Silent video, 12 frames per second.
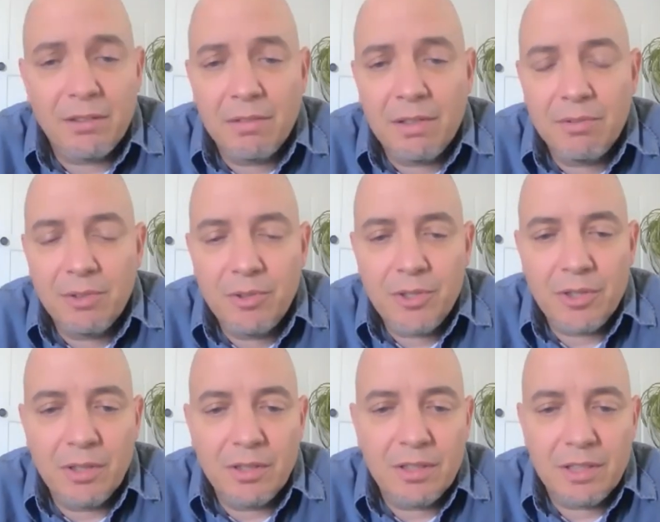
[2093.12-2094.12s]
of evolution
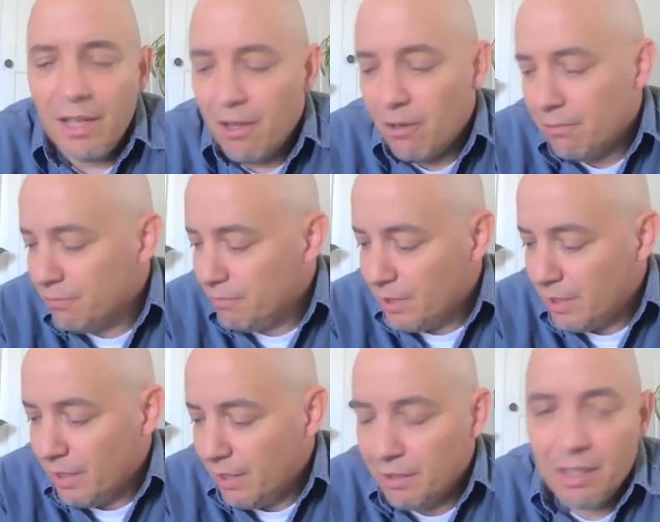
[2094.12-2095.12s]
itself
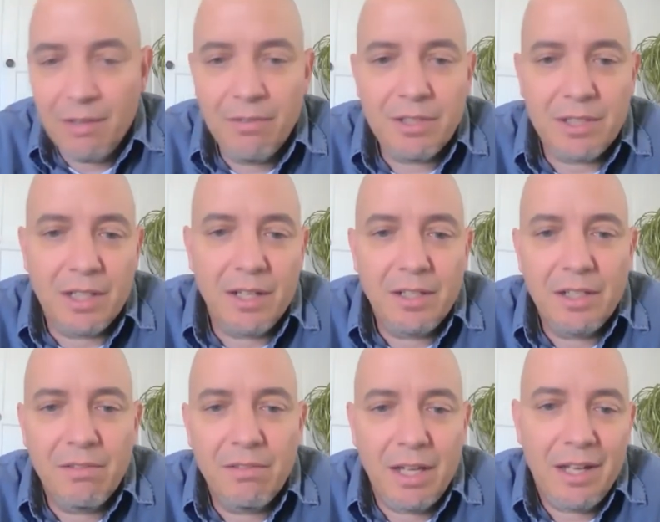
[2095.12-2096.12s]
can give us an idea
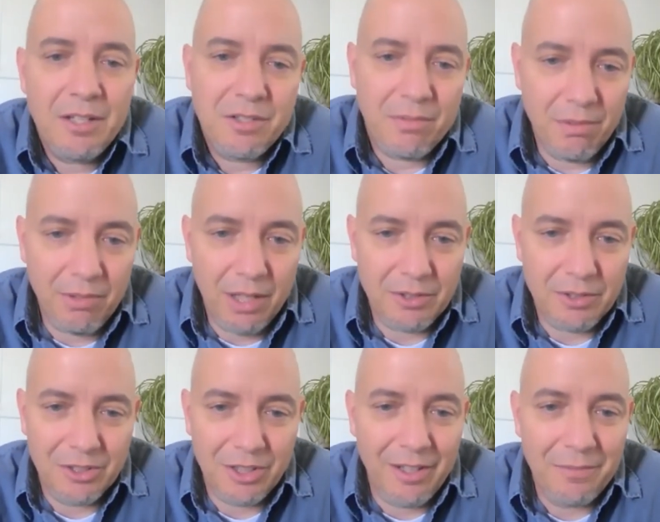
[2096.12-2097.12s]
of the age of the fossil
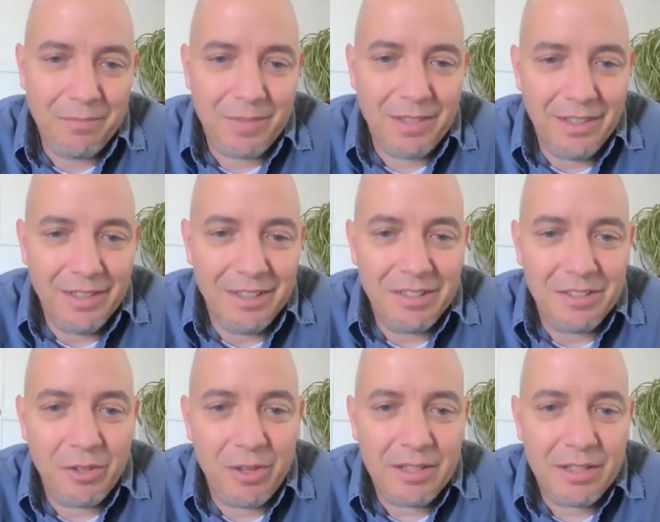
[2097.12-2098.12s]
site and, and
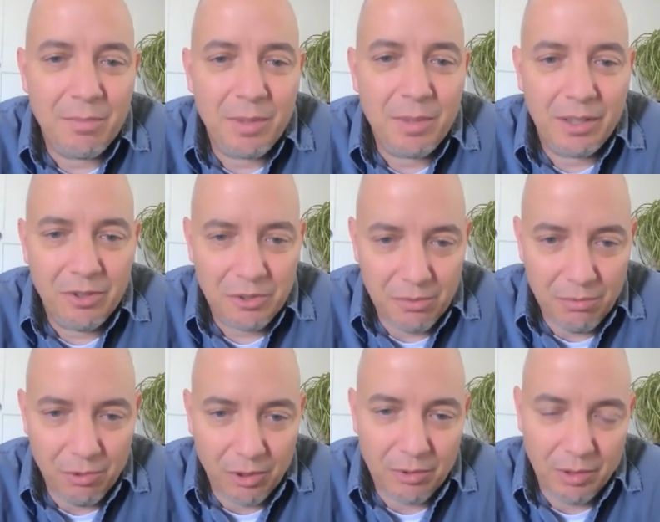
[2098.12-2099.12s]
so that's something else you've
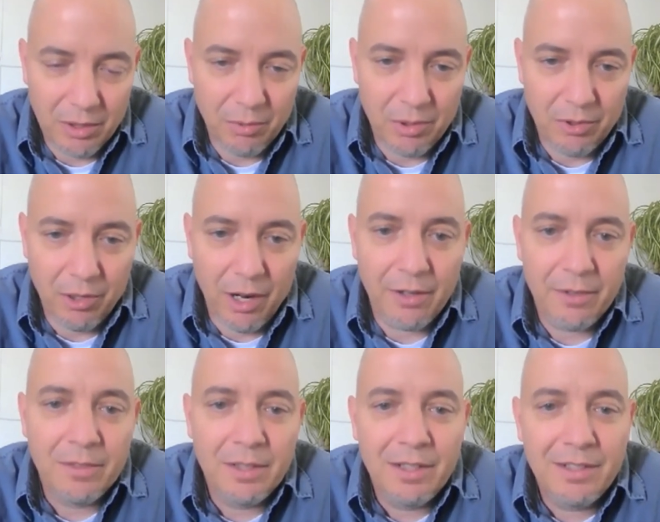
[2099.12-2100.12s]
worked with with gray
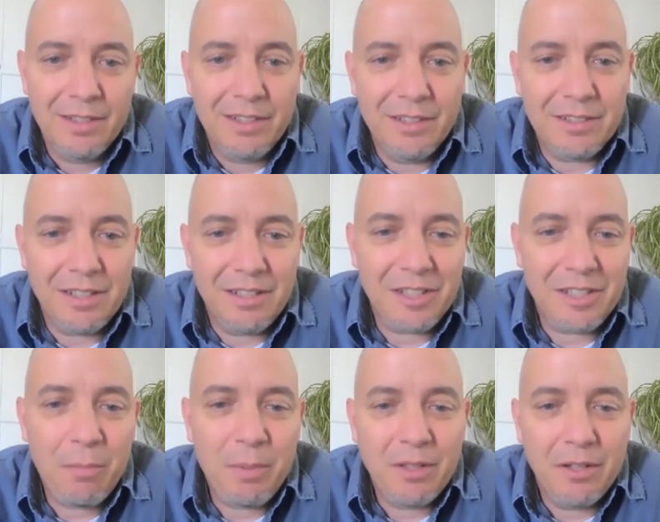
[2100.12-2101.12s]
is, is
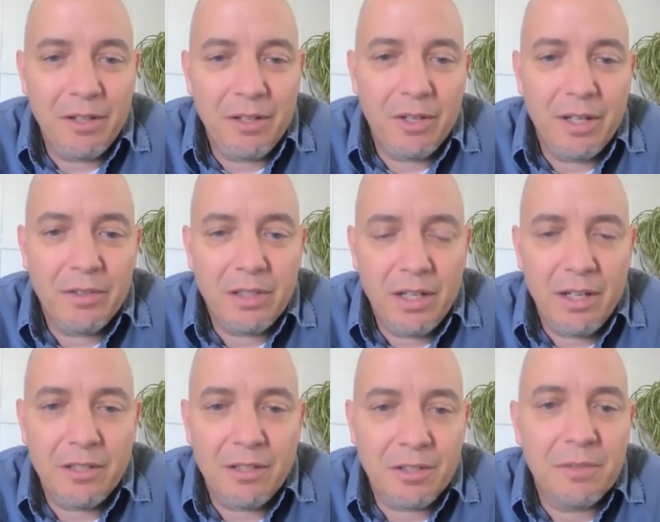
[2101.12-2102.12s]
helping to narrow down the
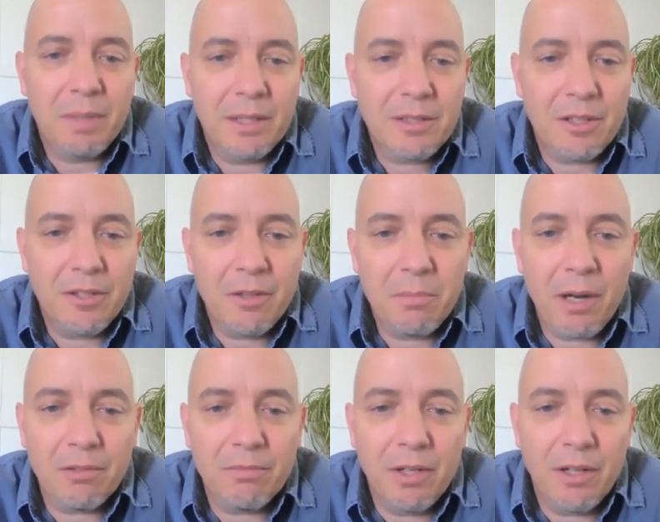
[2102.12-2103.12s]
age based on the
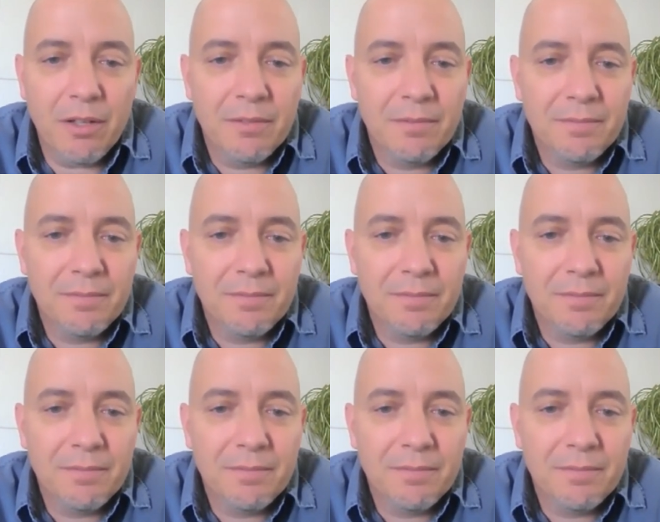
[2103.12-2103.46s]
microfauna